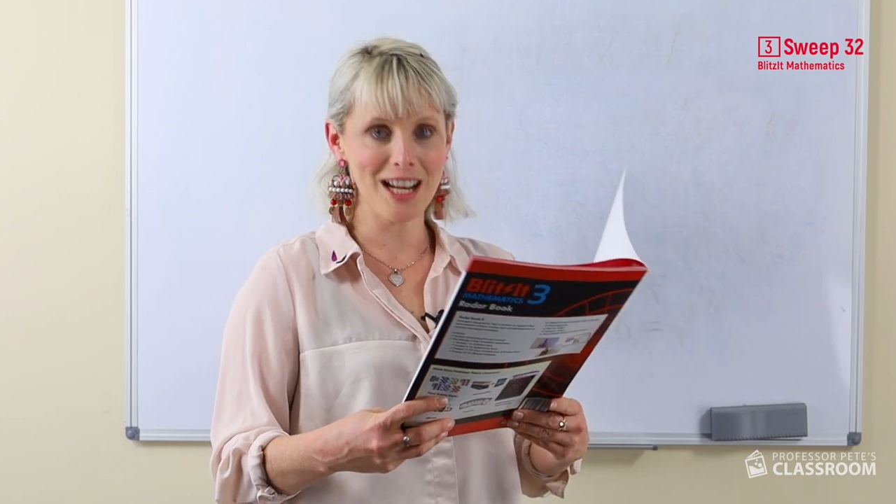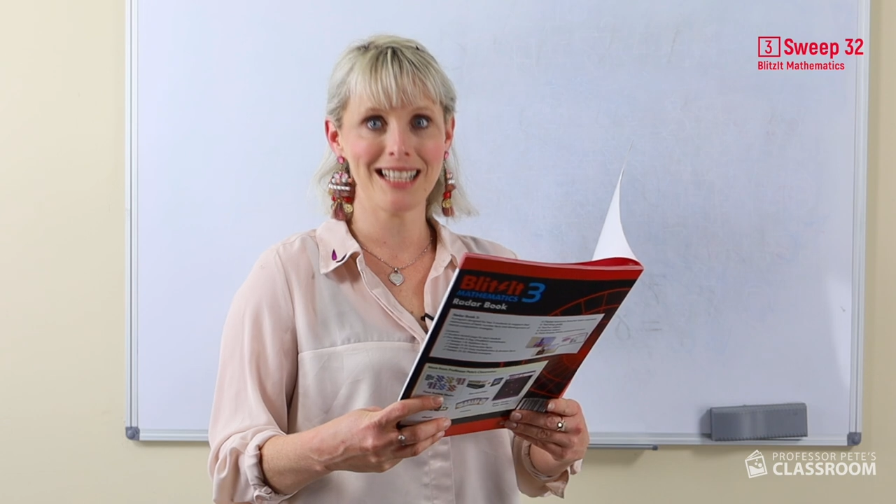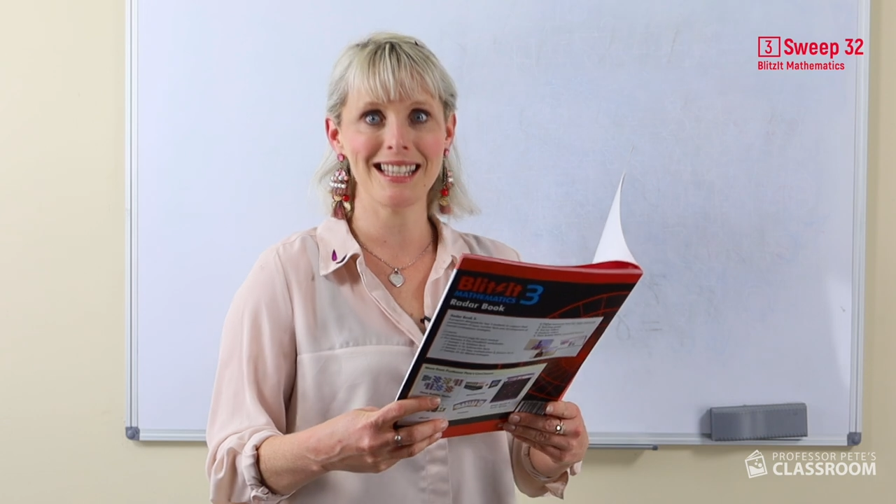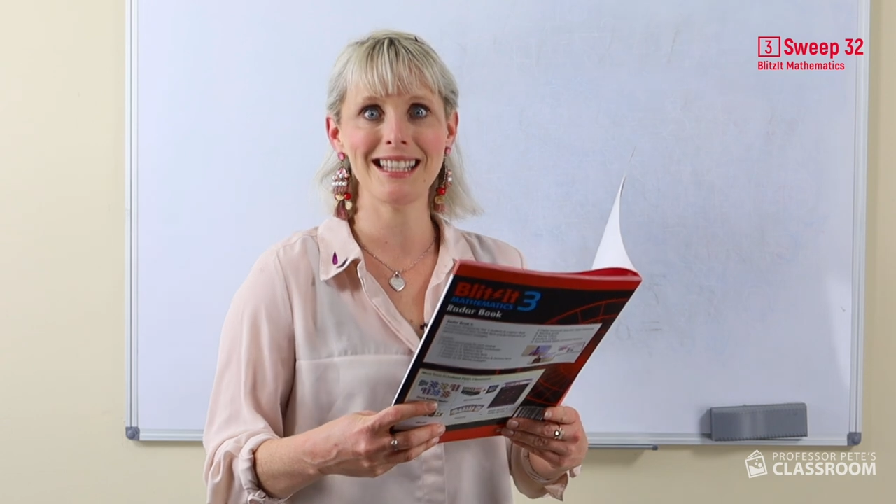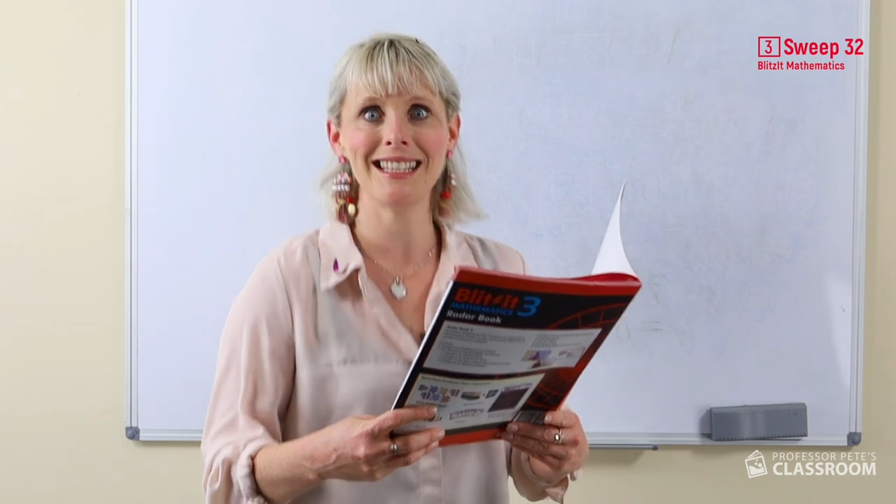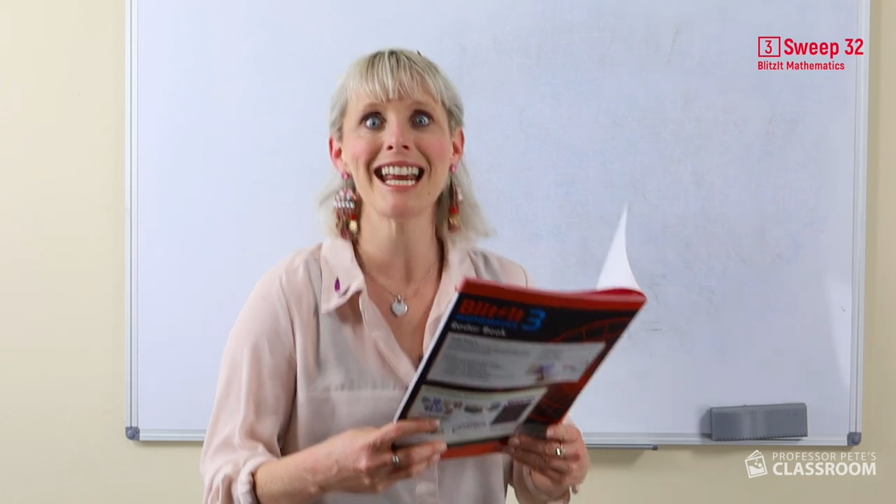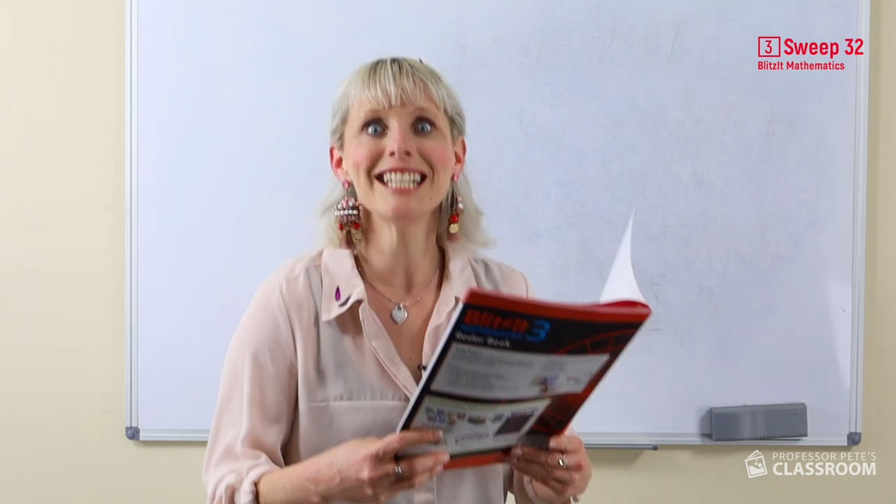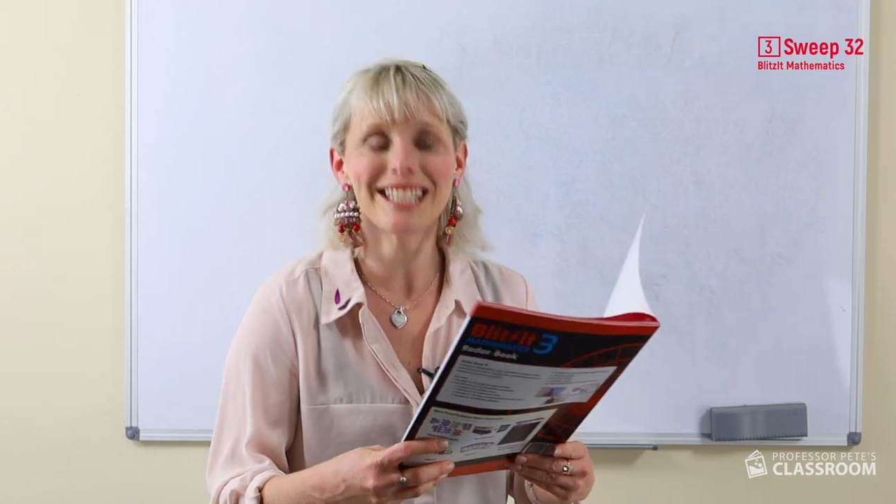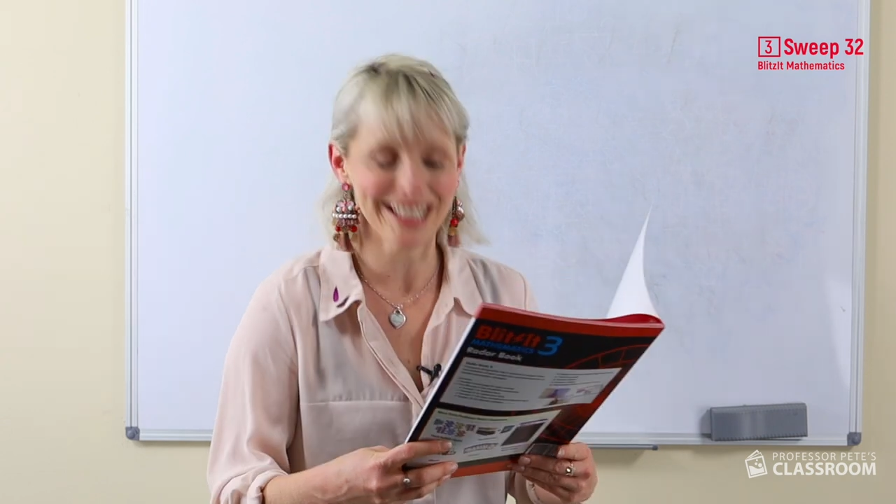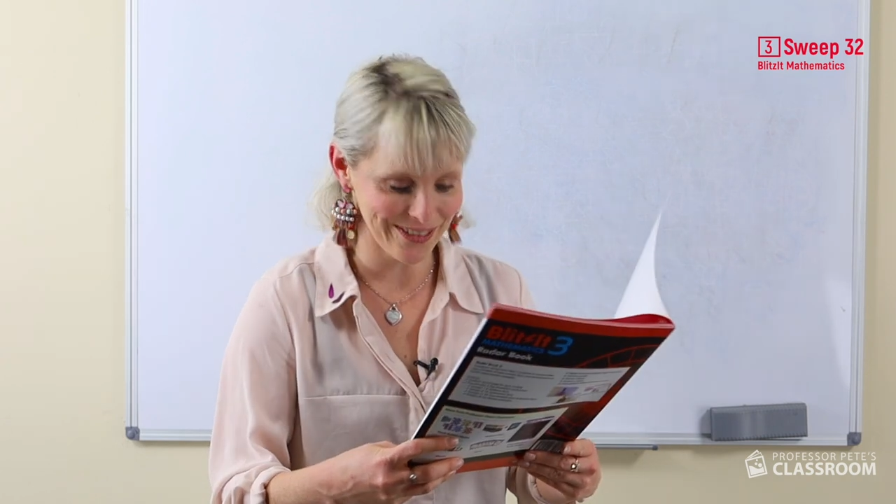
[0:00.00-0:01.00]

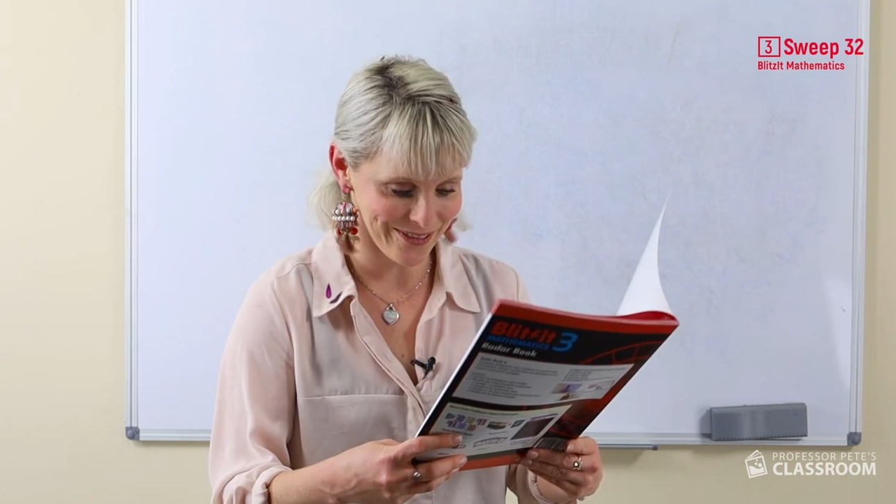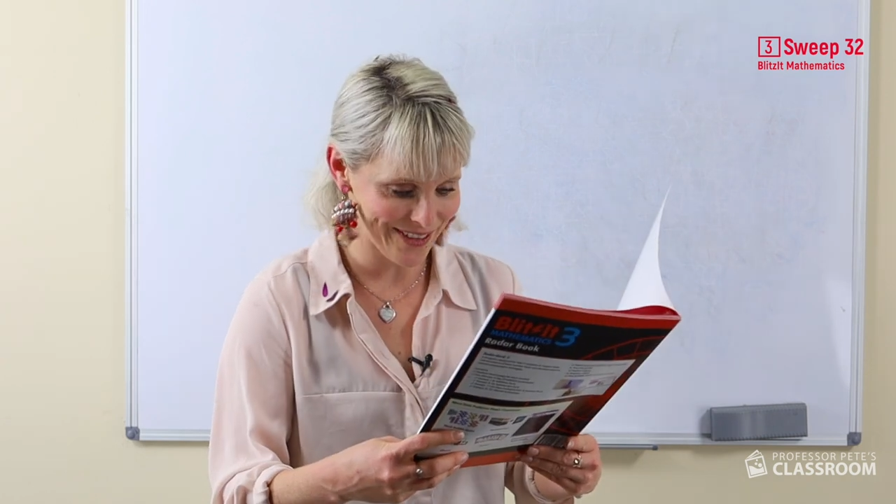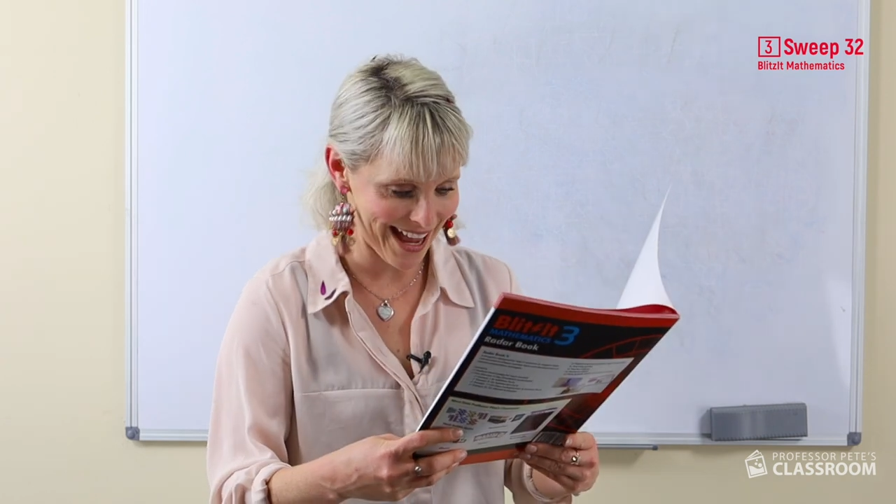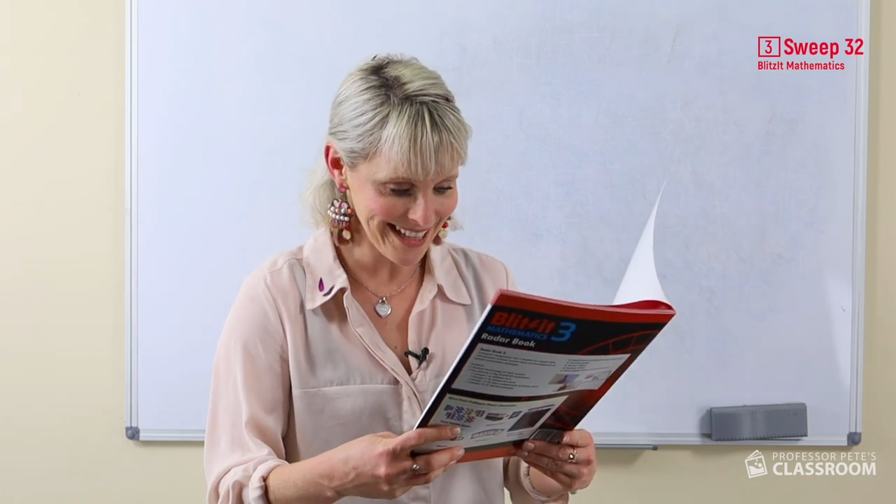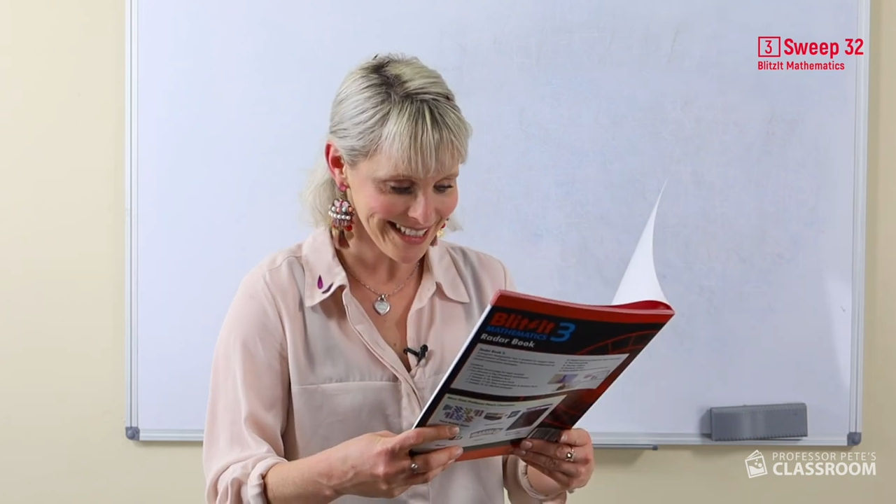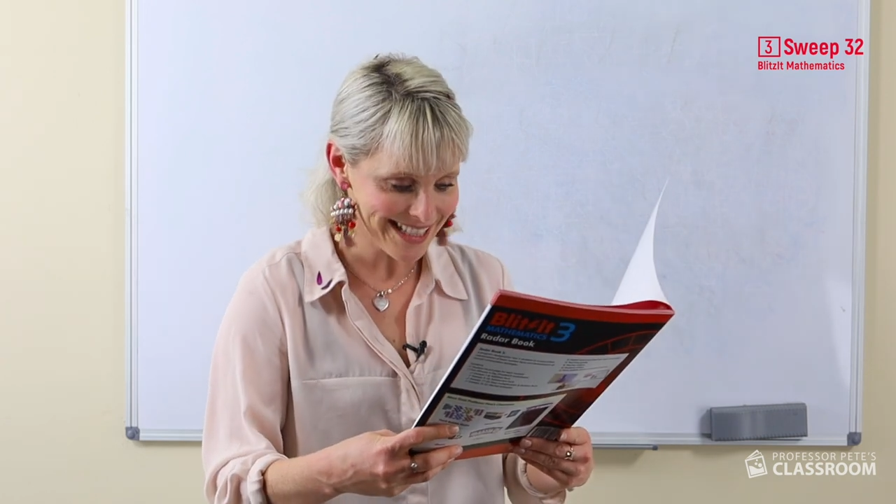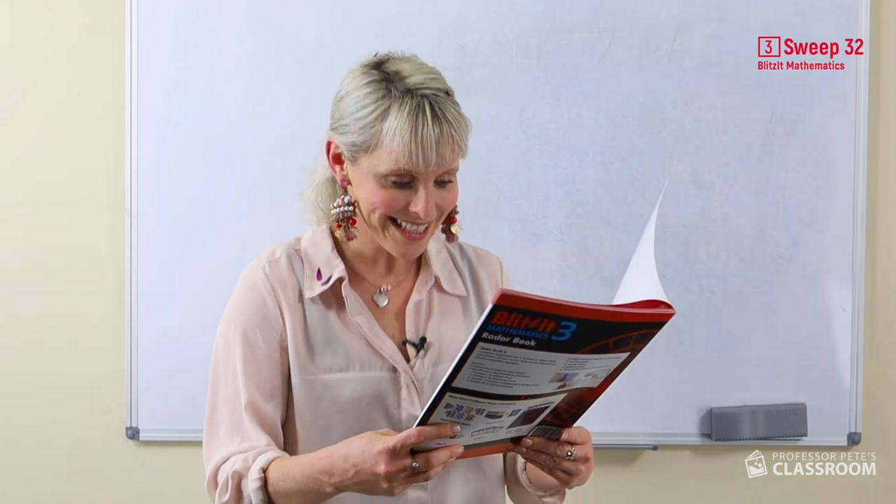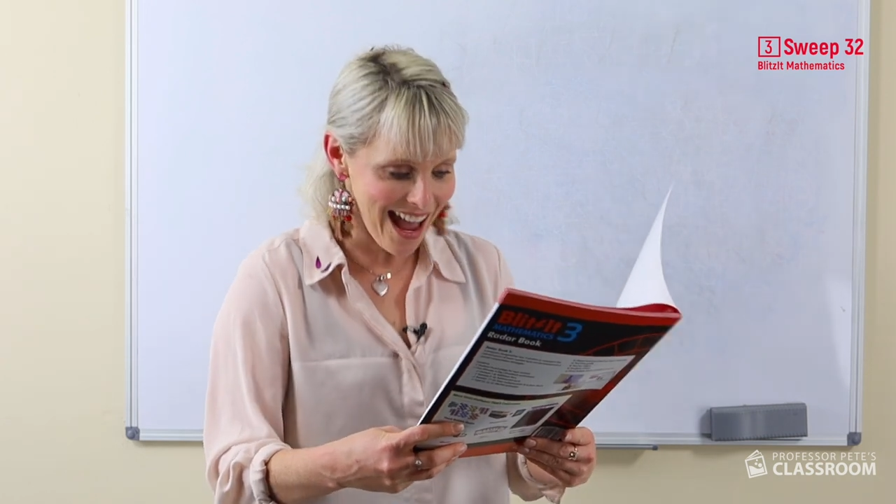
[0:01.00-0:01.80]
extension facts.